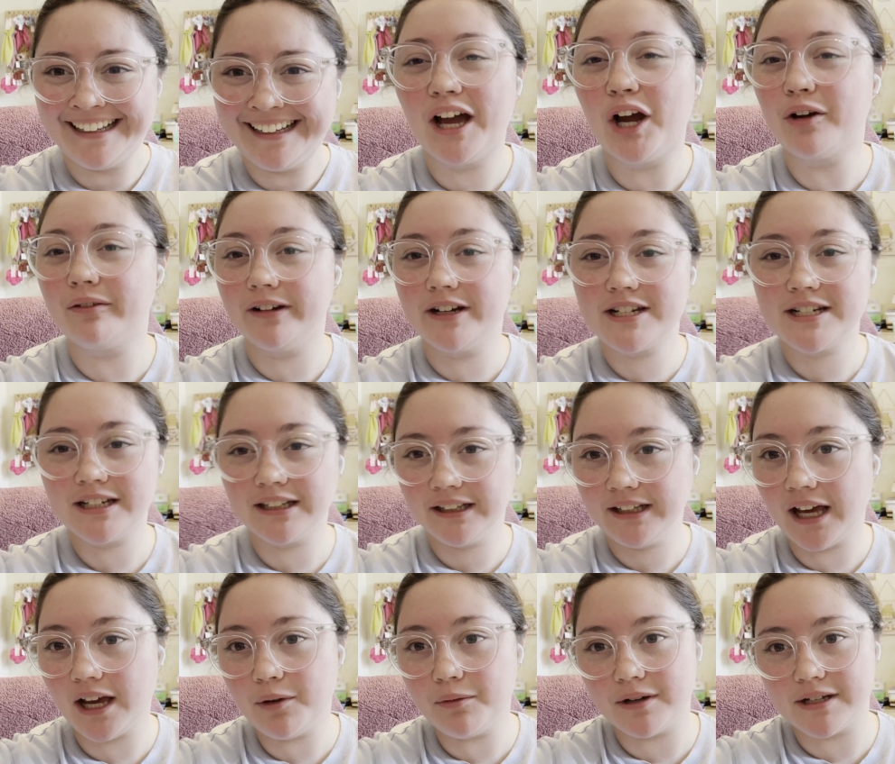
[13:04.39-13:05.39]
Originally,
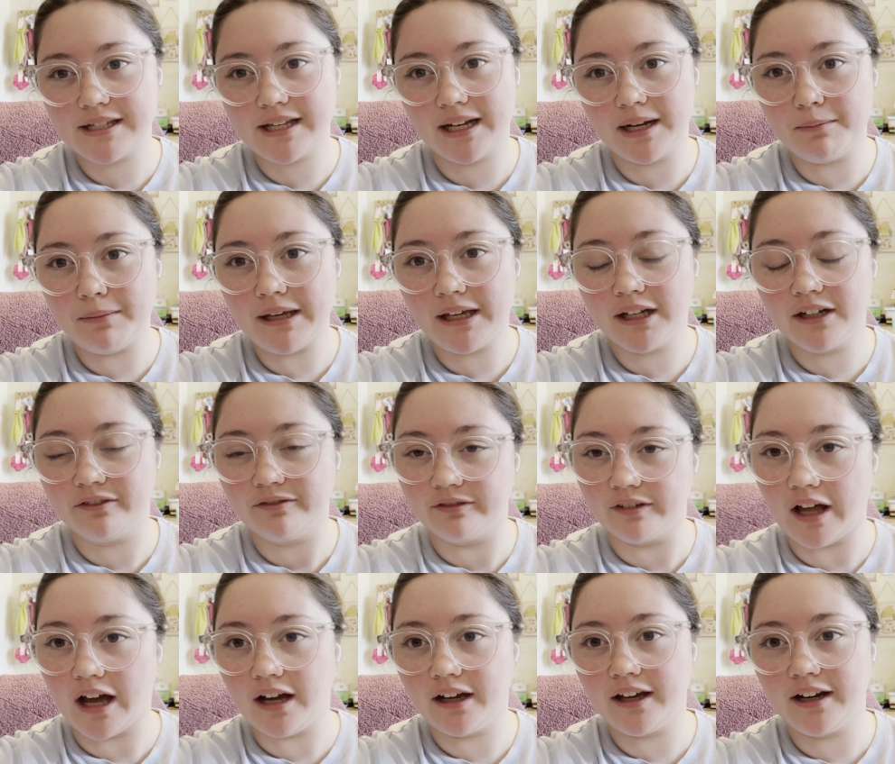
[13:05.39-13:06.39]
I was gonna make it a
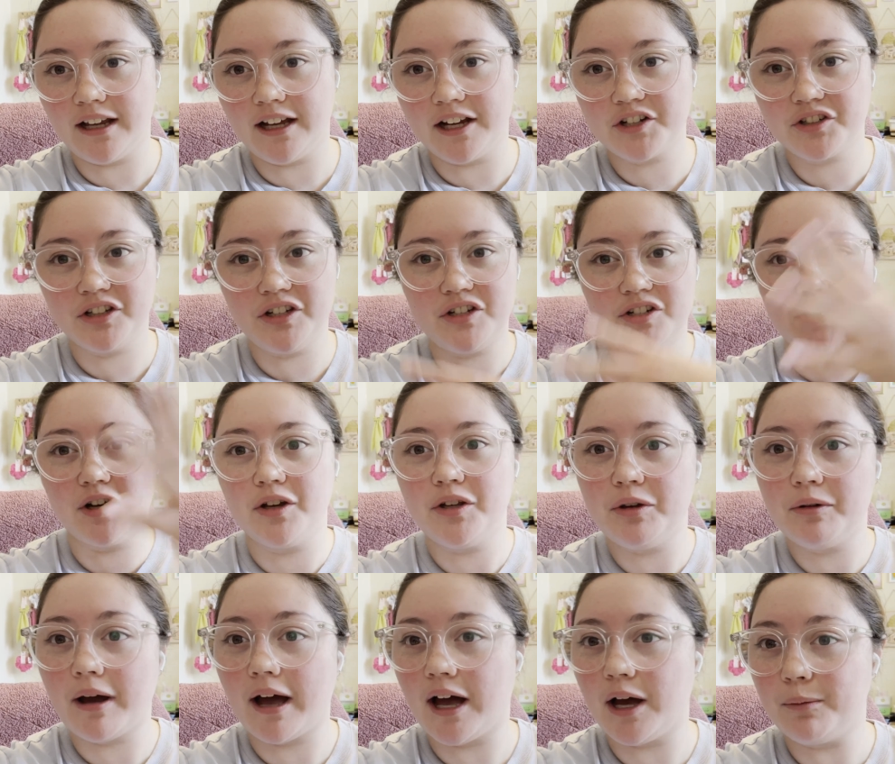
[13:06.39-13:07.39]
vlog and actually show you
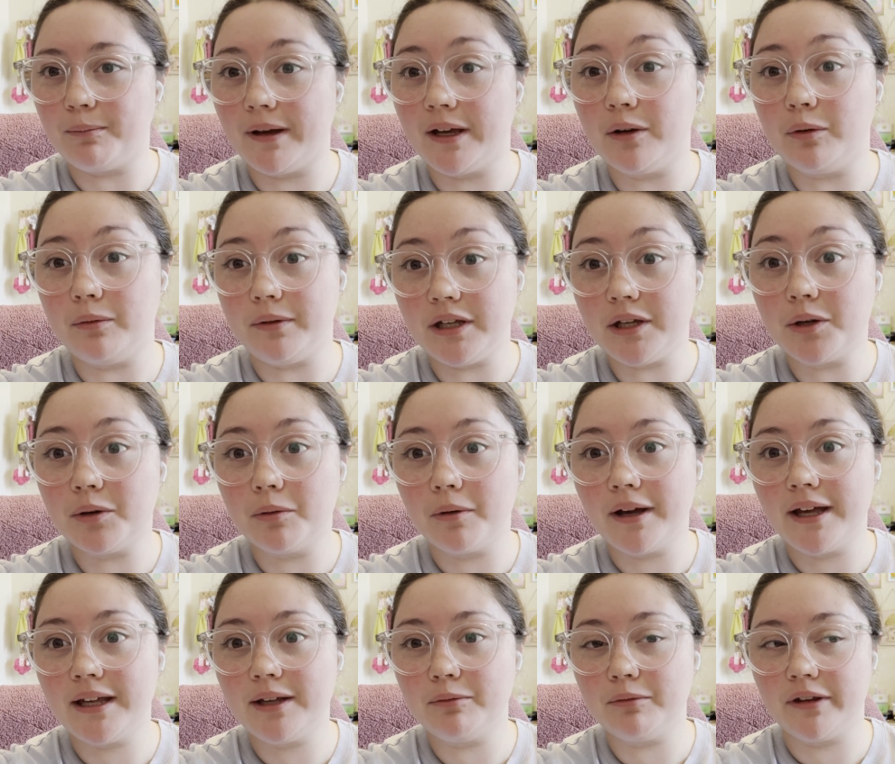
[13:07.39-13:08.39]
how my week
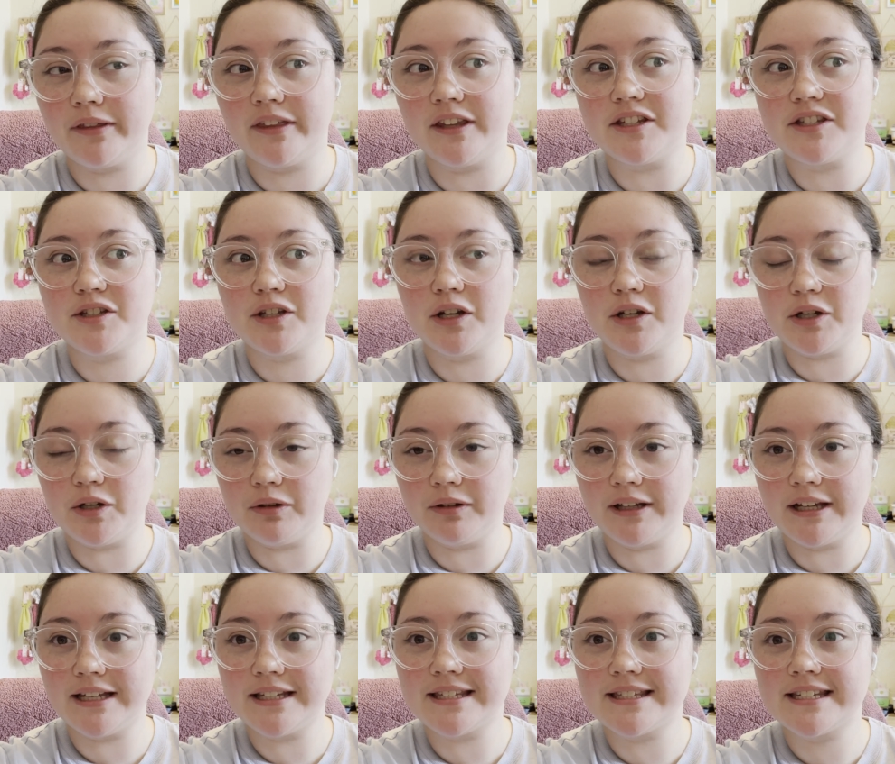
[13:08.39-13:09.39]
went with this to-do
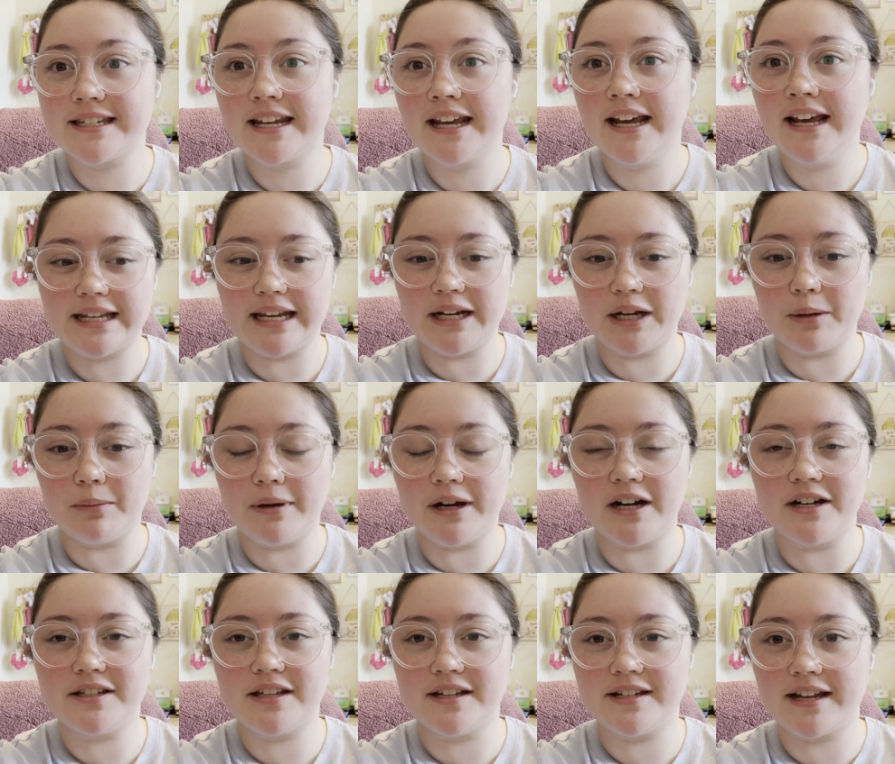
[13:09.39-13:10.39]
list in
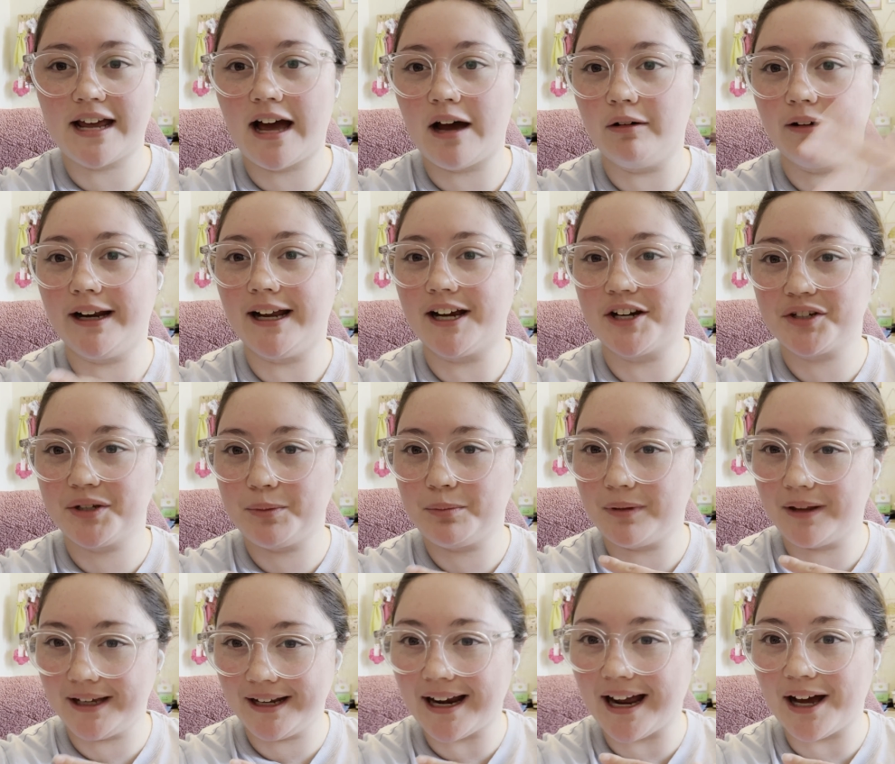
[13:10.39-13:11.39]
comparison to how it actually
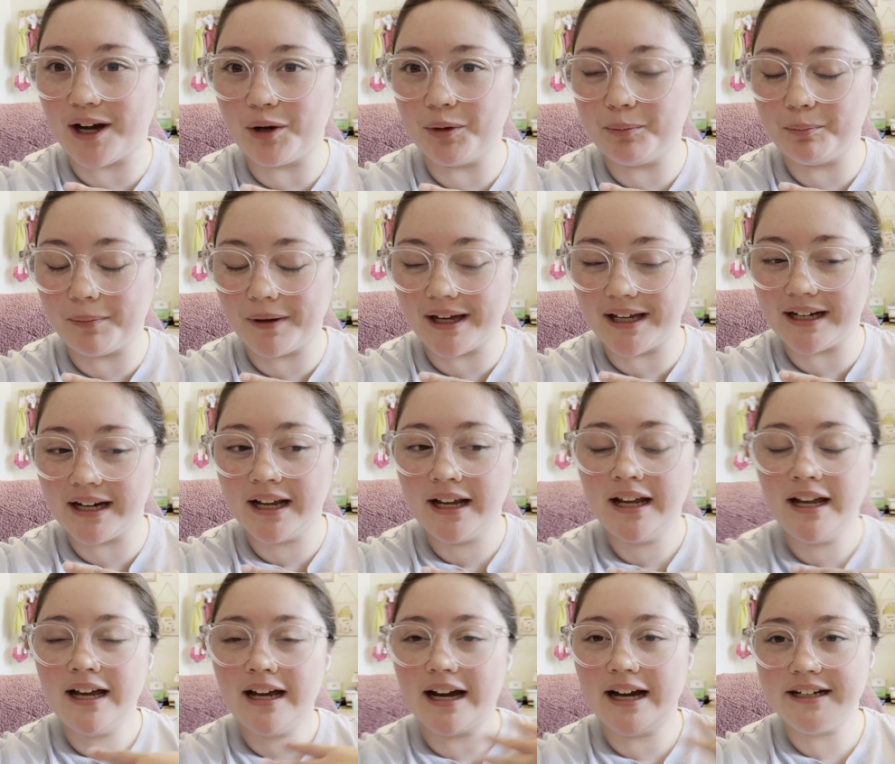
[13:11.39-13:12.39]
played out, but
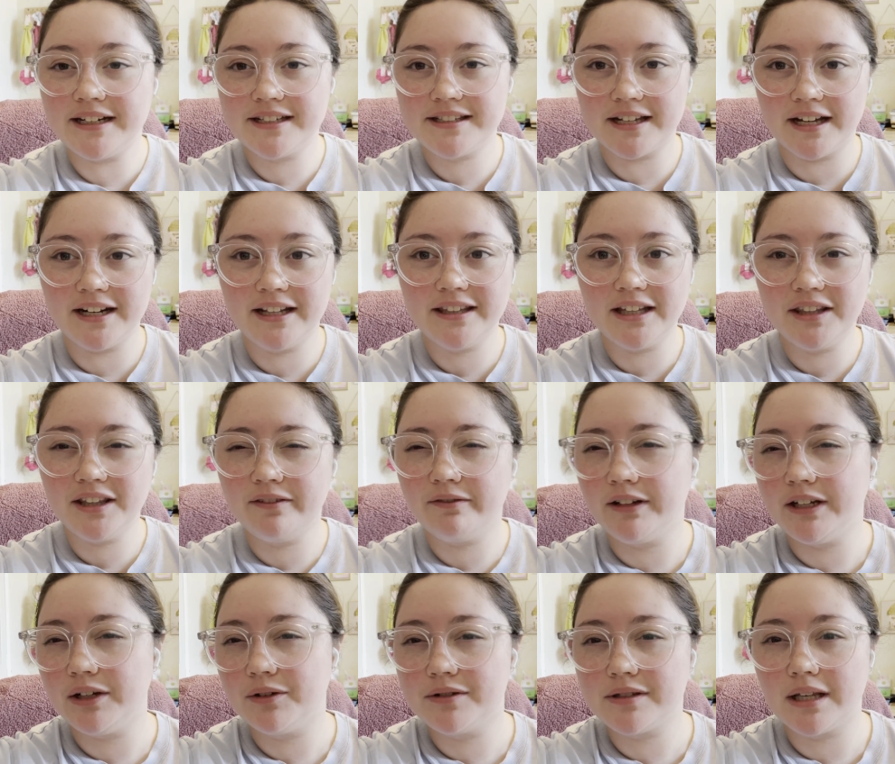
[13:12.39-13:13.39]
I decided that the
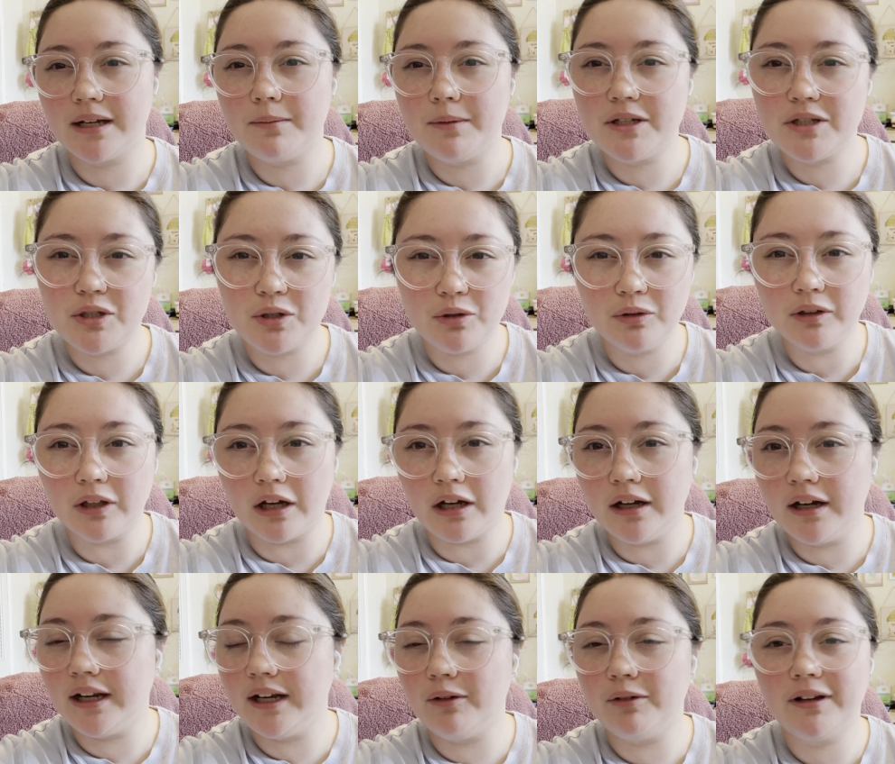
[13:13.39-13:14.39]
video was gonna be too long
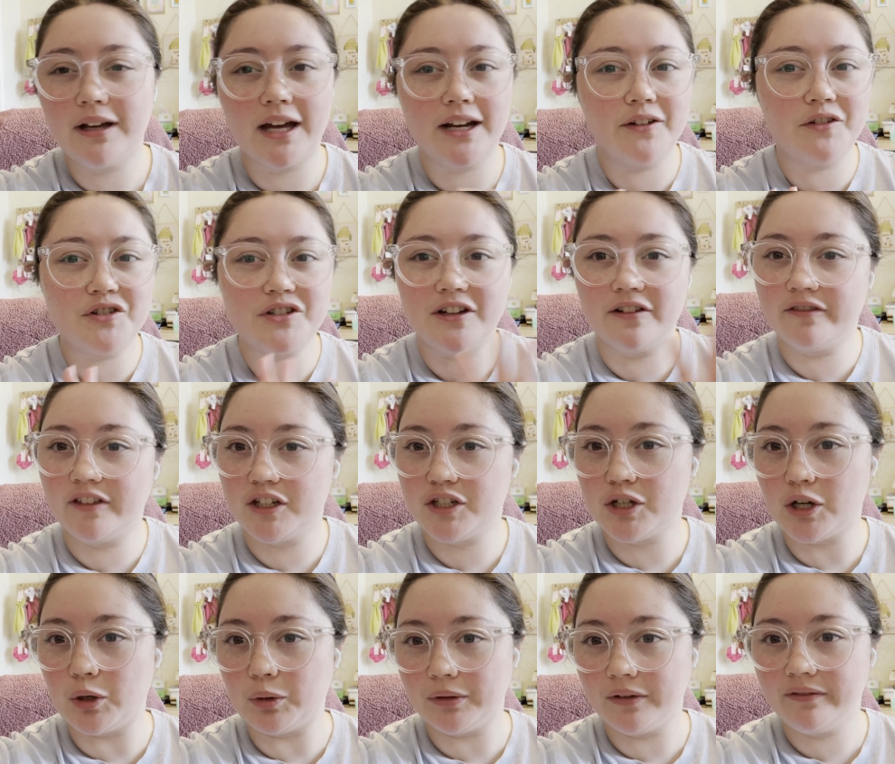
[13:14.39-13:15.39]
and it would kind of shift the
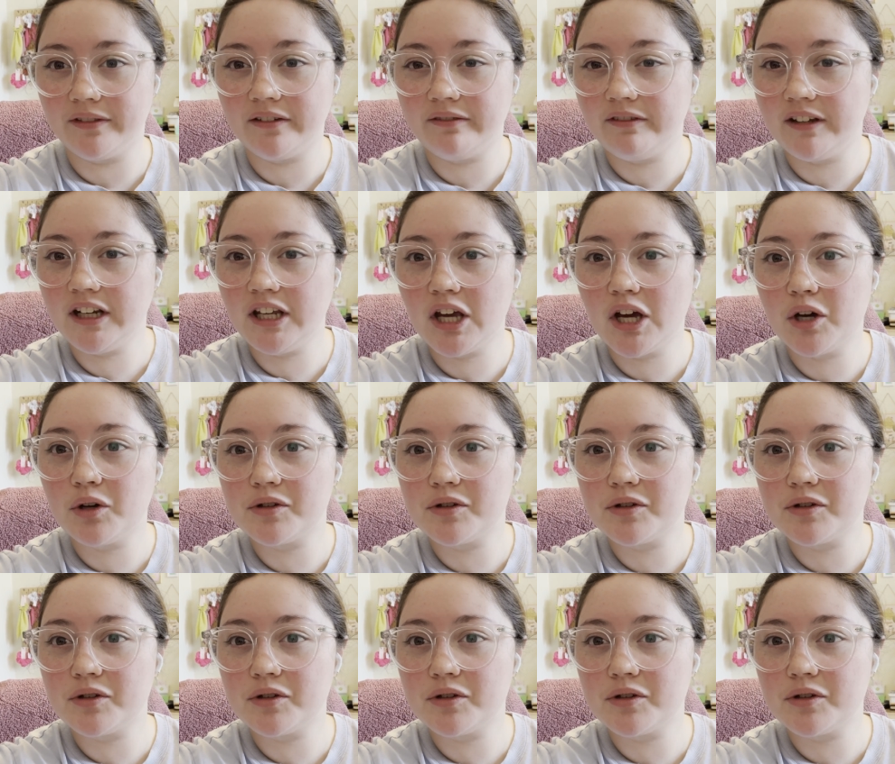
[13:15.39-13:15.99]
tone of the video.